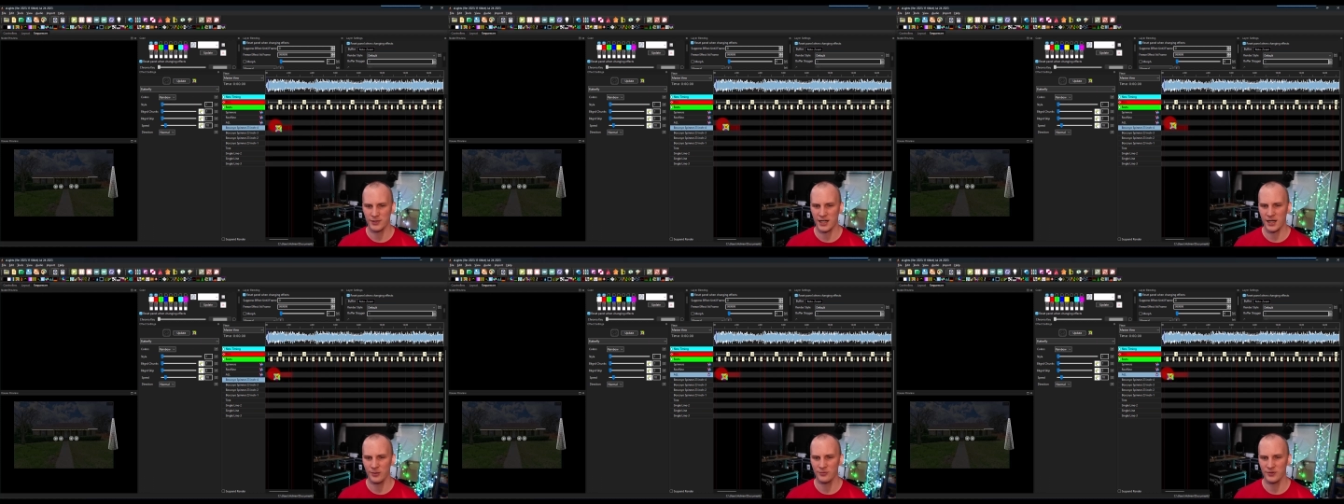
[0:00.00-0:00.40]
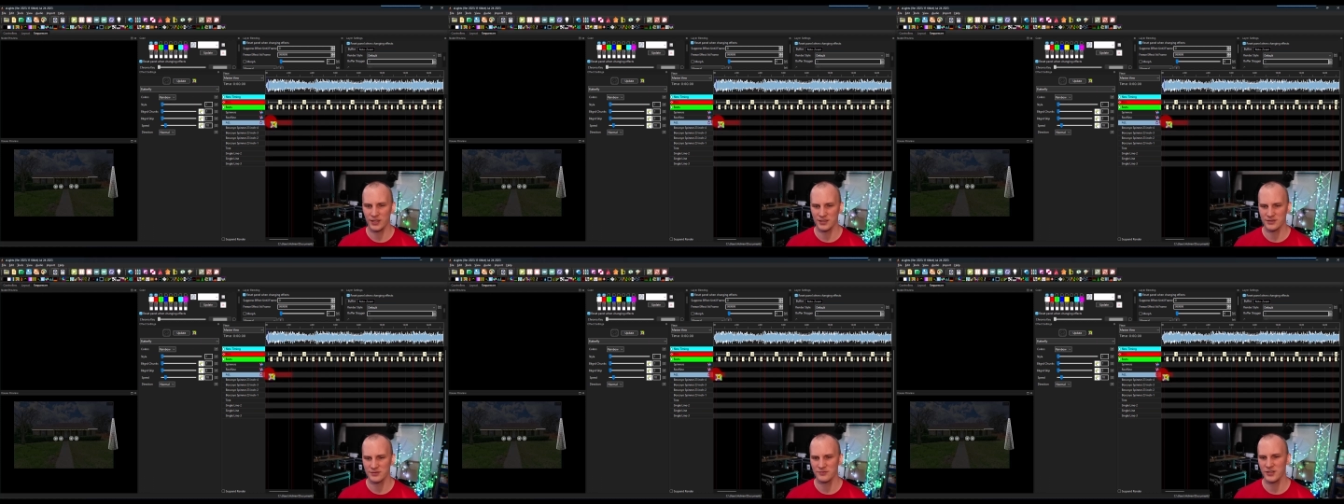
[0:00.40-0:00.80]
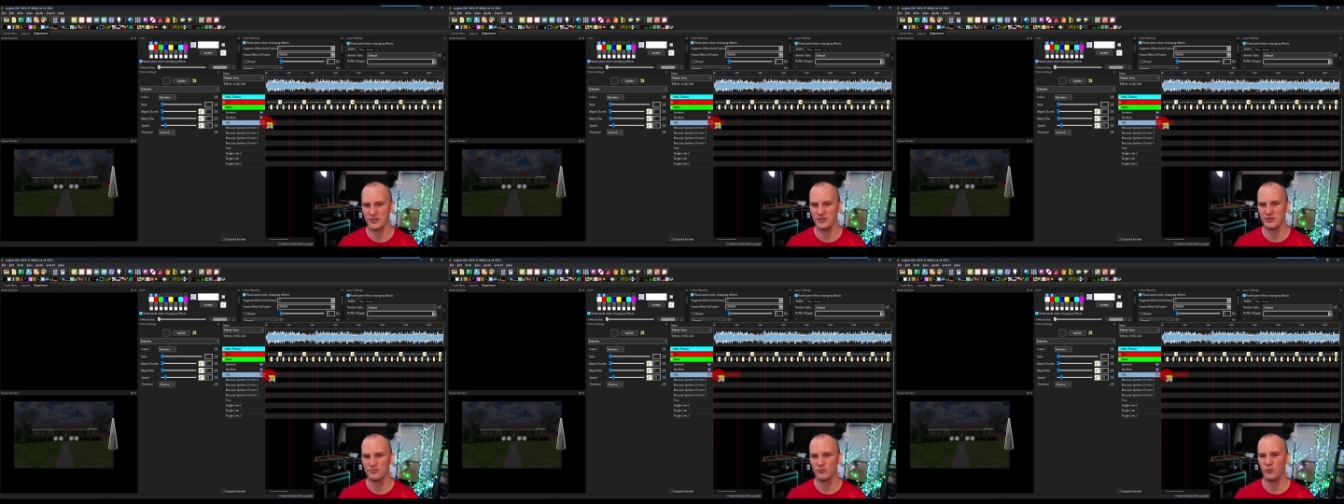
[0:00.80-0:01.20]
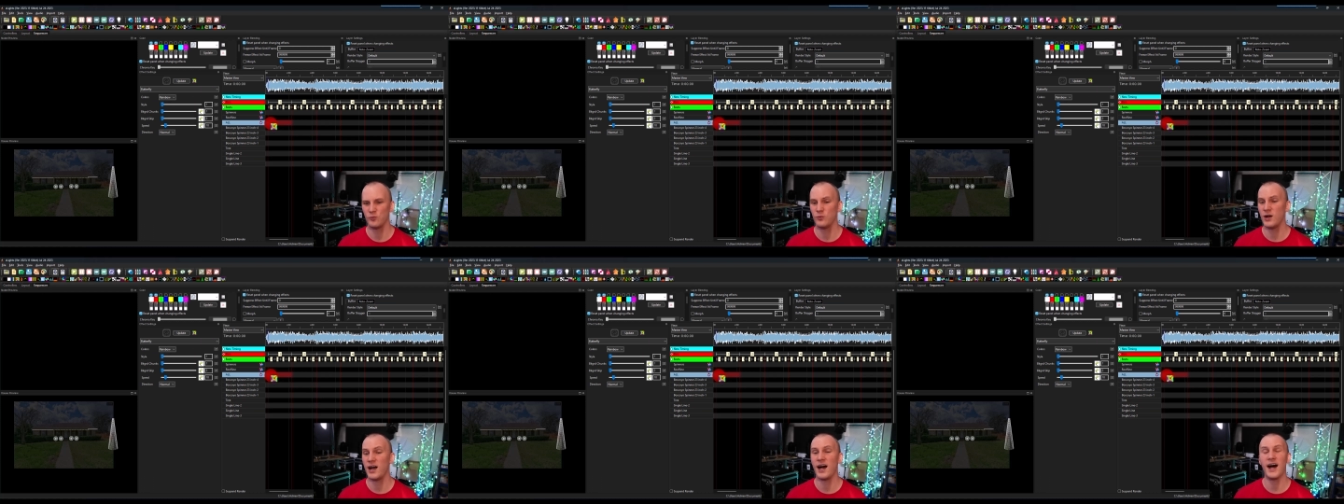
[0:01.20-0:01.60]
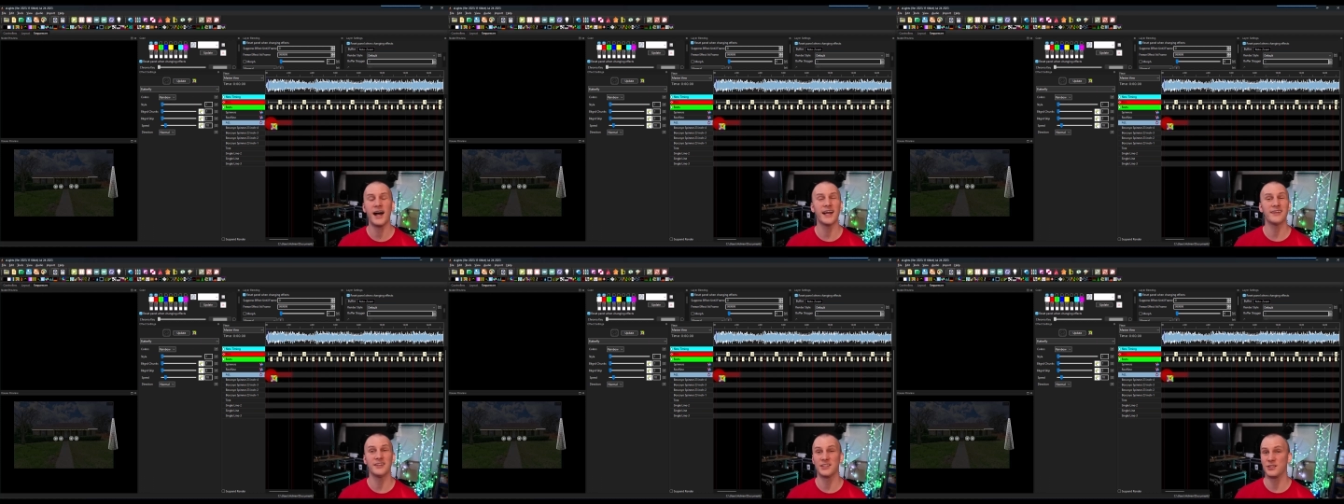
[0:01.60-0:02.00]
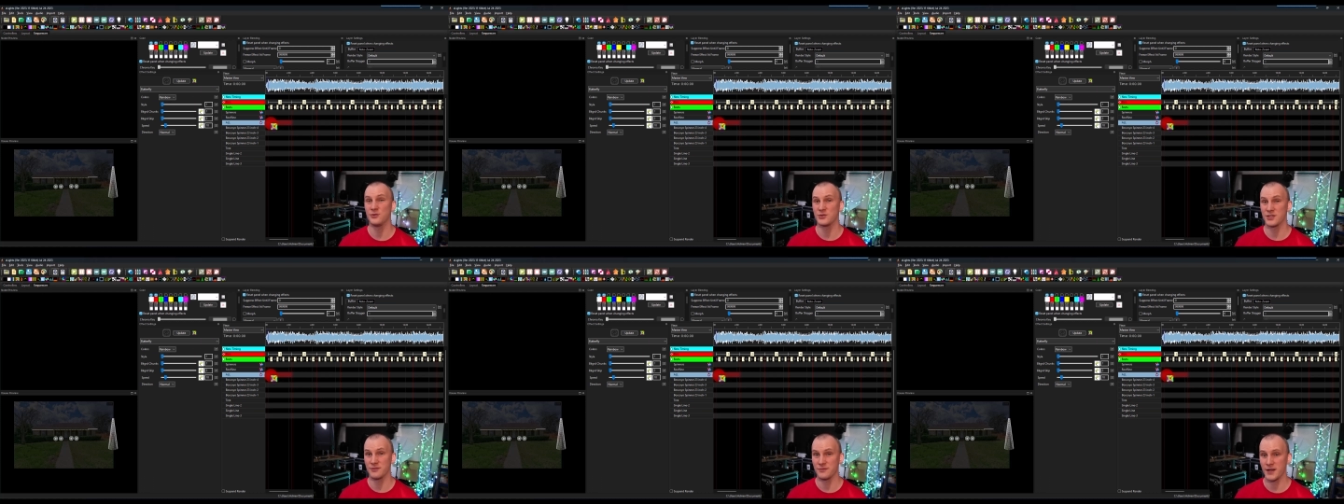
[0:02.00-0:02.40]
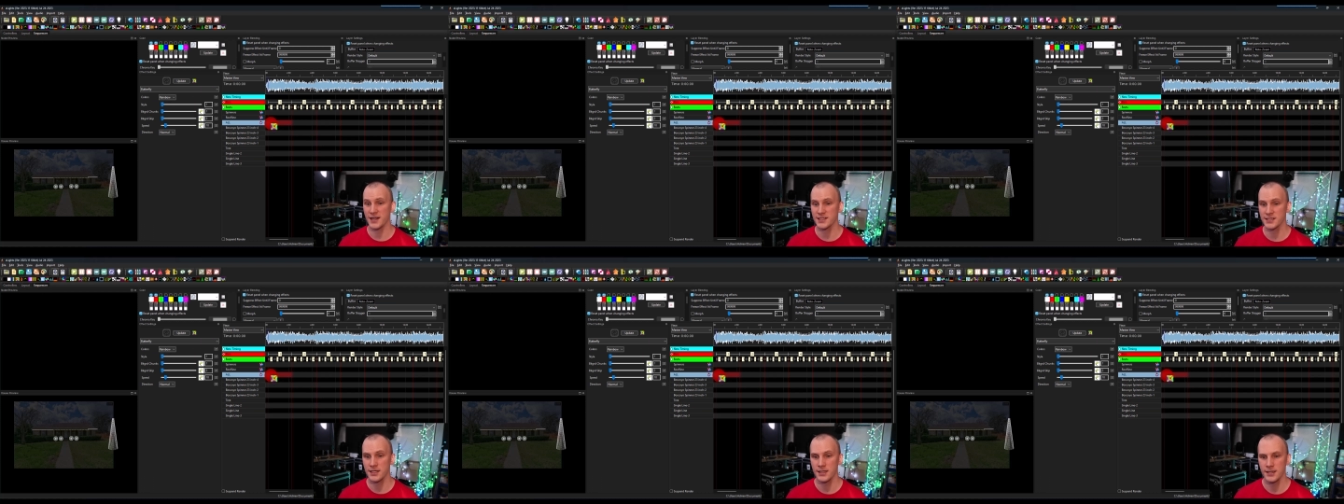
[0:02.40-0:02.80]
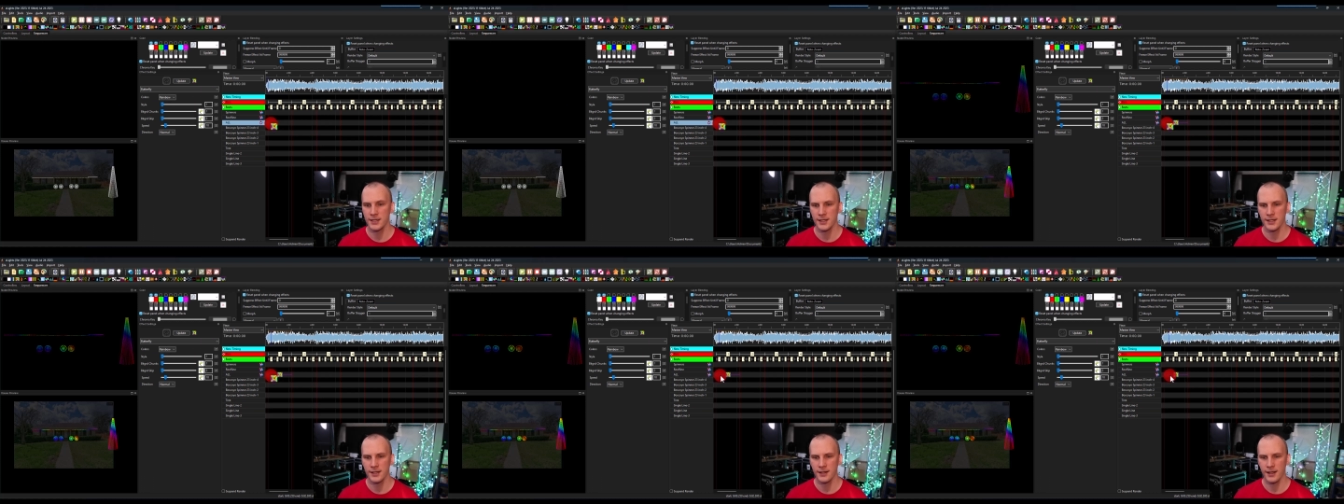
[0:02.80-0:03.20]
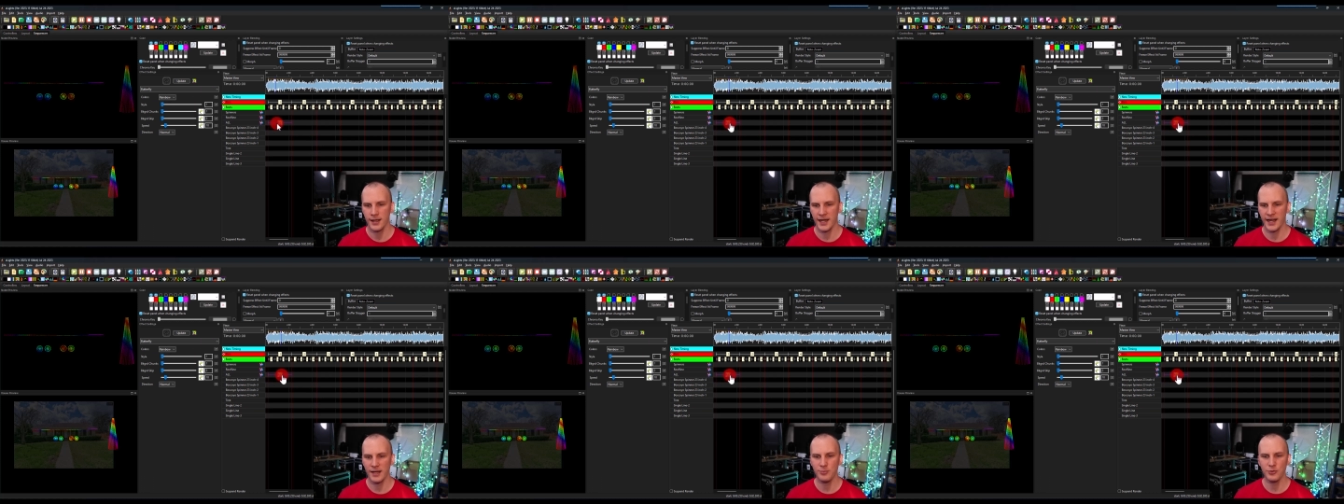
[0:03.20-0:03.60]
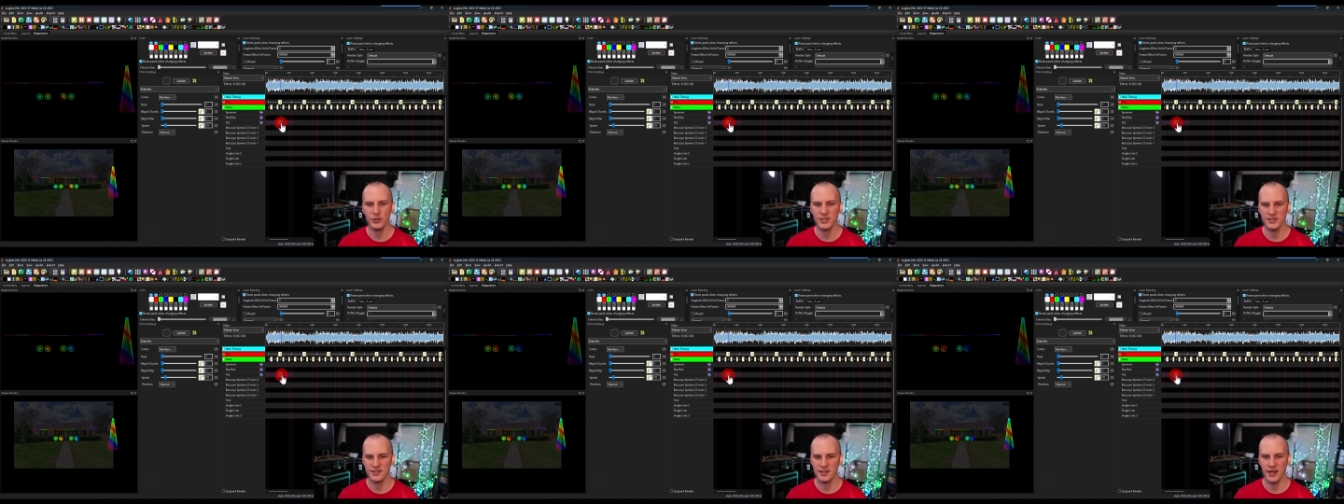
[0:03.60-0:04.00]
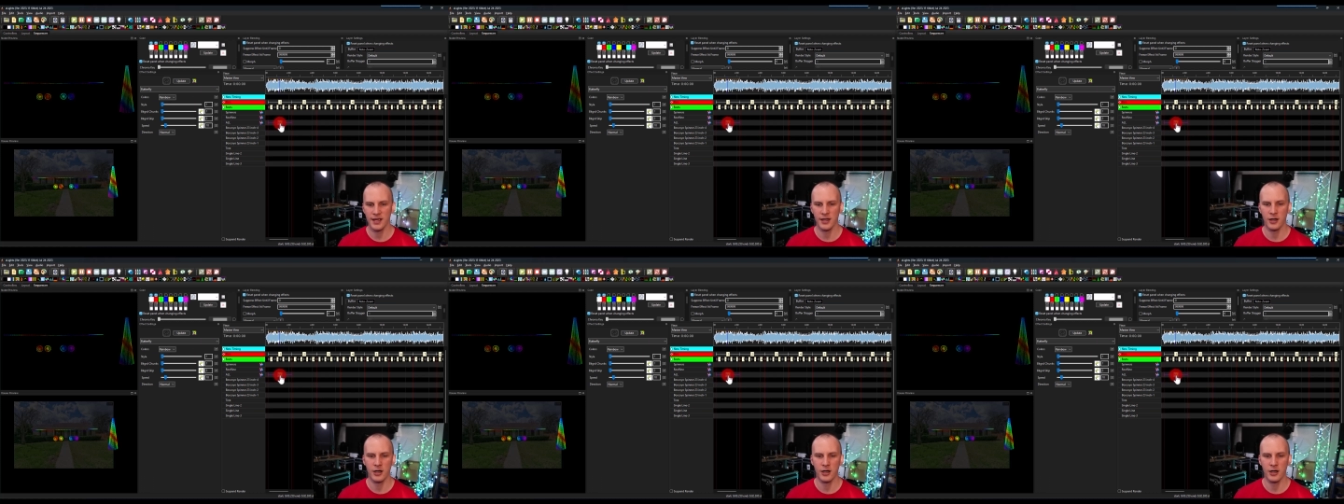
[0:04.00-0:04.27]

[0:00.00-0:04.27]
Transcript: obvious, very highly used effect, and I put it, say, on